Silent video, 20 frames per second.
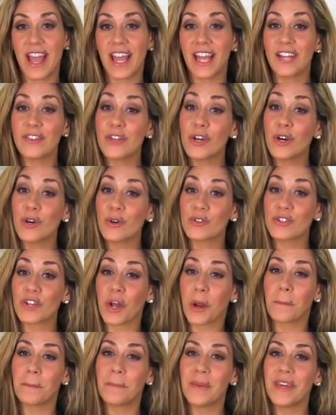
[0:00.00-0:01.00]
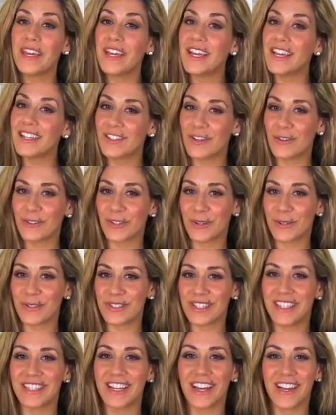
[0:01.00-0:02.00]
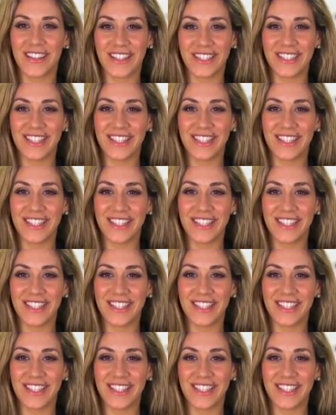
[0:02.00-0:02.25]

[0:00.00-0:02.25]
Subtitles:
and those are big no-nos in a healthy